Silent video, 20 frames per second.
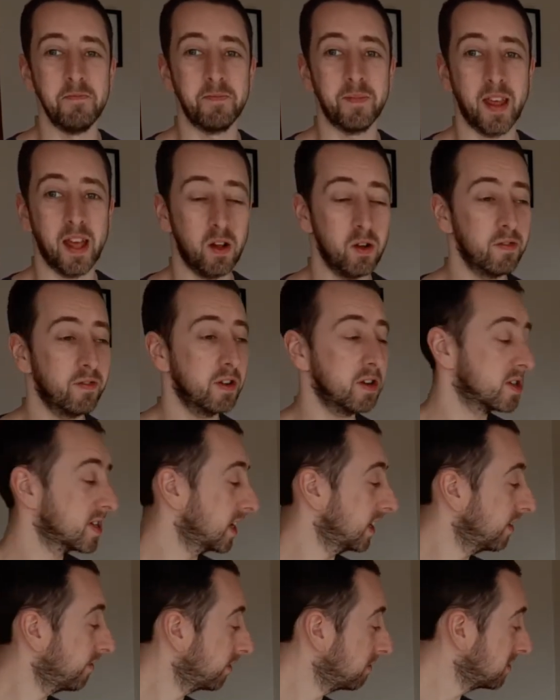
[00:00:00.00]
However,
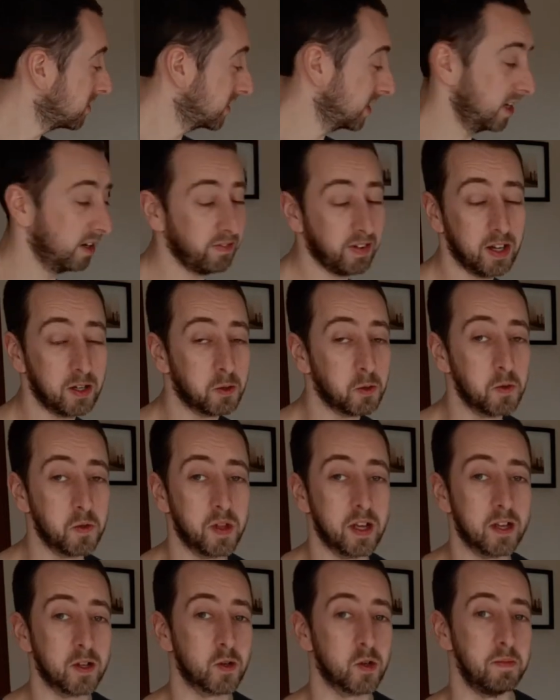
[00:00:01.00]
certainly for myself, I don't
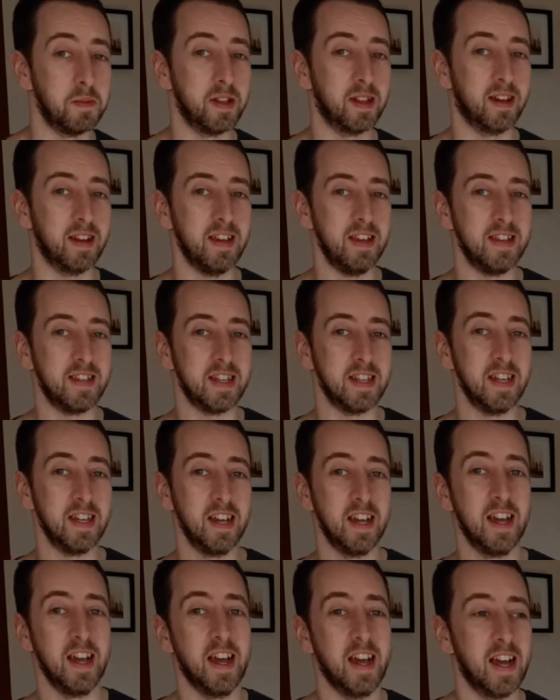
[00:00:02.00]
think it's going to be that easy.
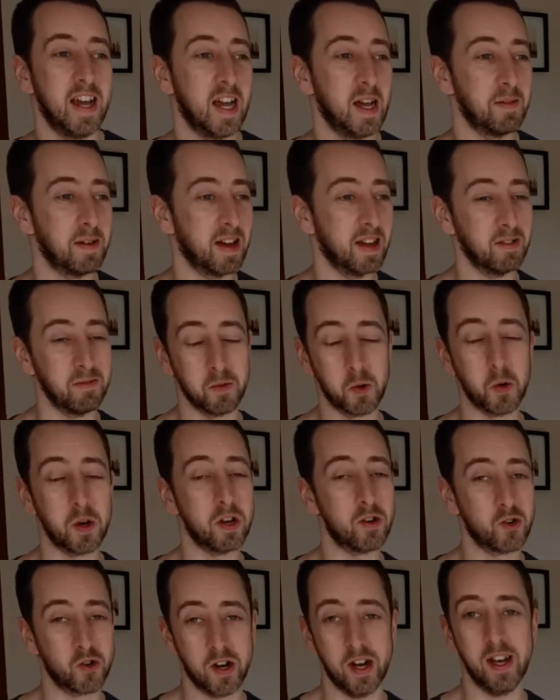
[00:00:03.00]
I'm going
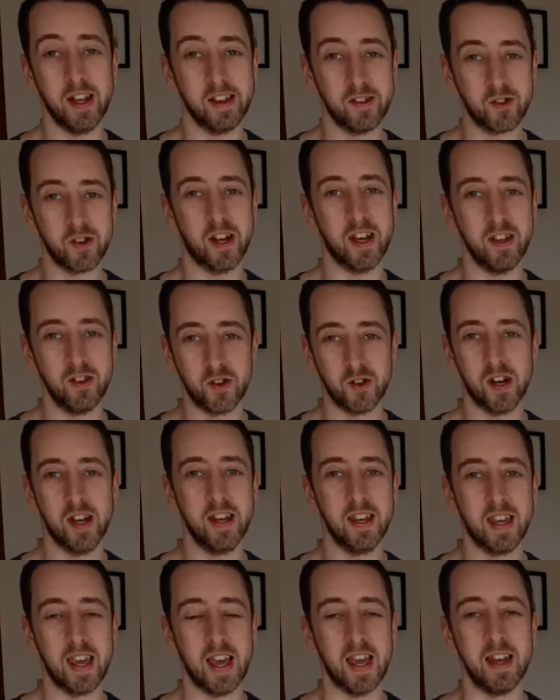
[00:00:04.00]
to try
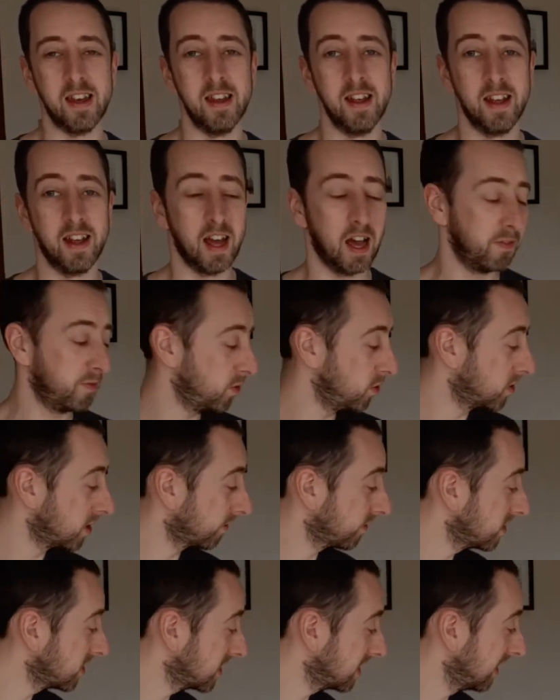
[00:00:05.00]
again, a few
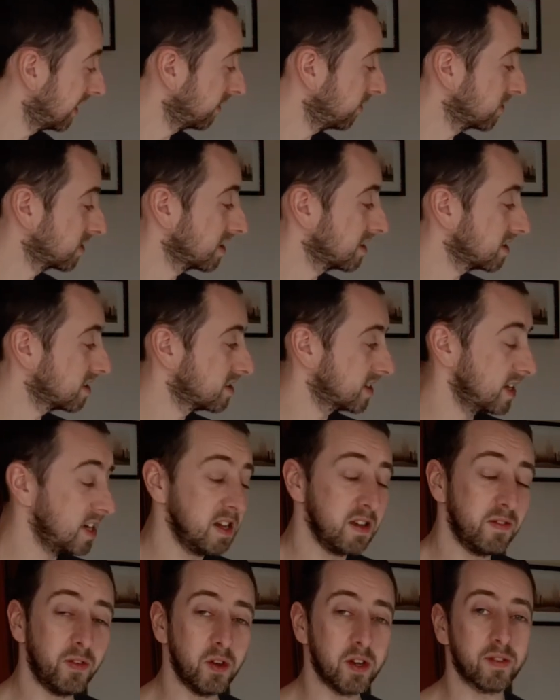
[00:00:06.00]
different scenarios, as I say,
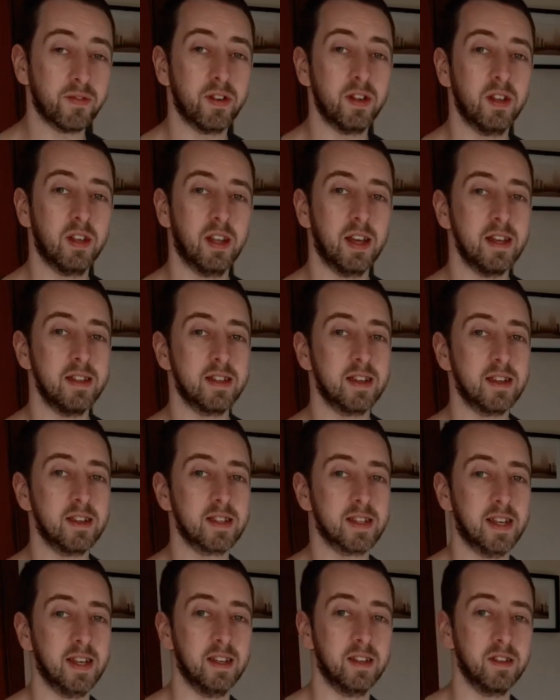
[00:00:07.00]
a few different lighting
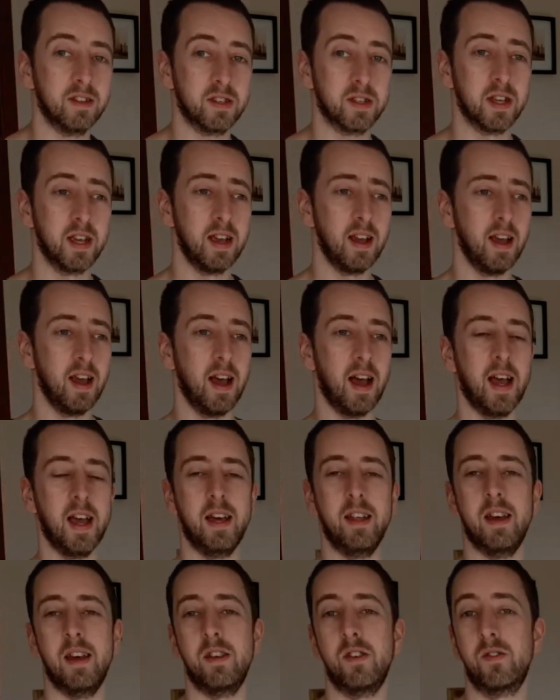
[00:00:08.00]
styles,
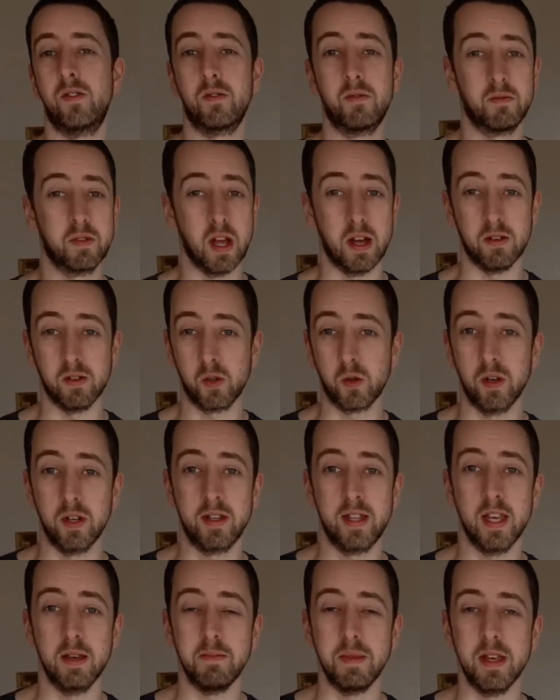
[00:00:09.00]
and it's going to
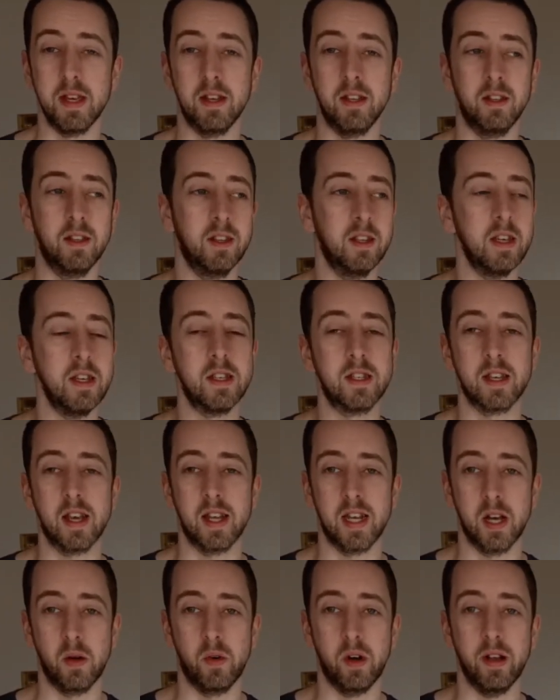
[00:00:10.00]
take me at least an
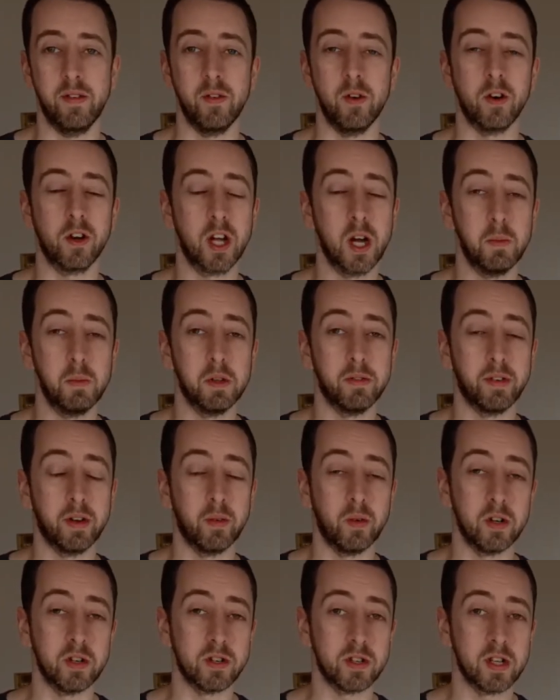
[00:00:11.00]
hour, if not a couple of
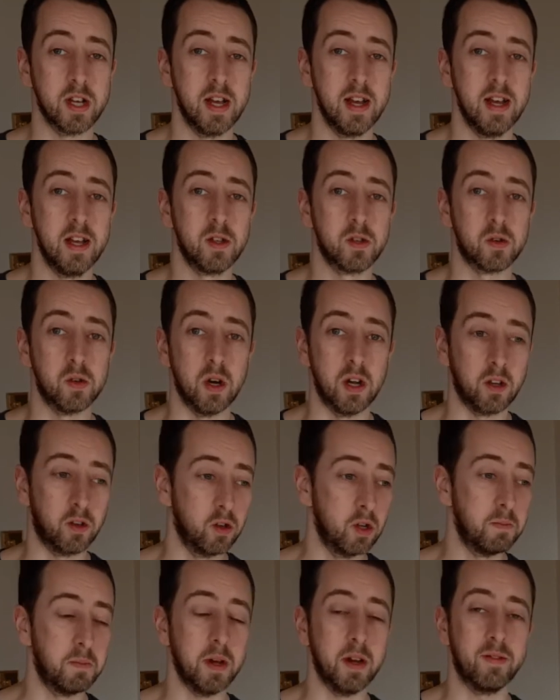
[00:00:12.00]
hours. So a
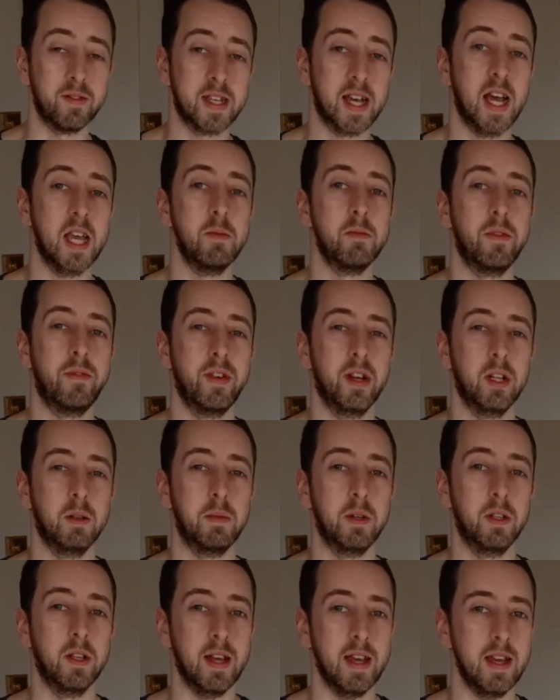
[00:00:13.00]
good bit of time
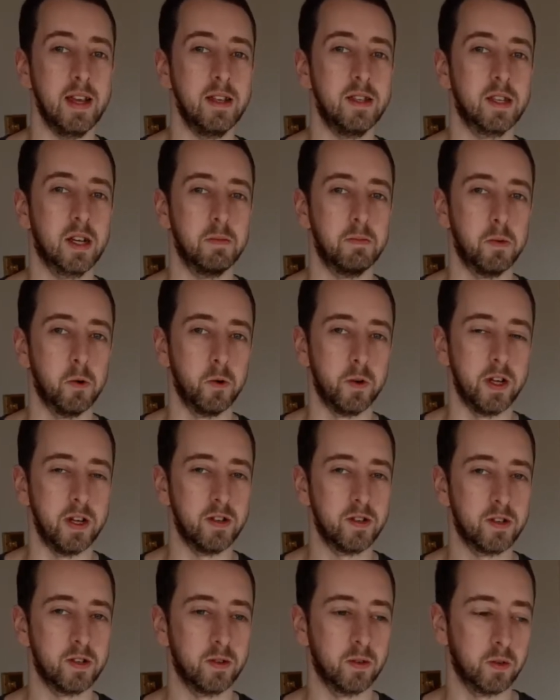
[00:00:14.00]
available is a
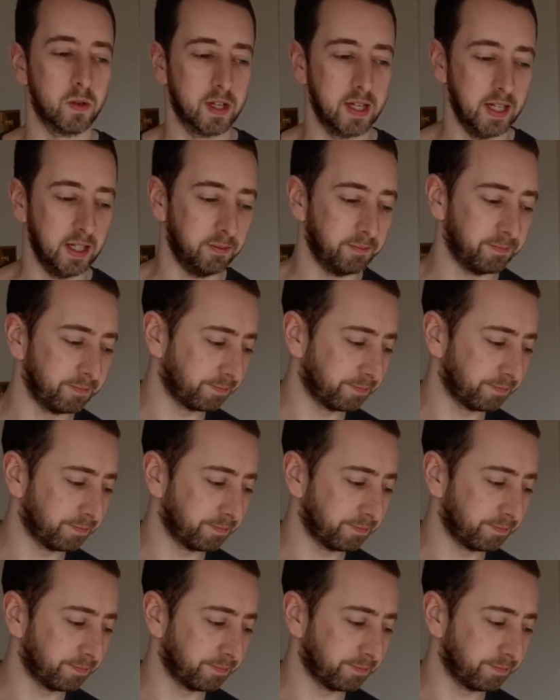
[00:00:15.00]
bonus. Okay.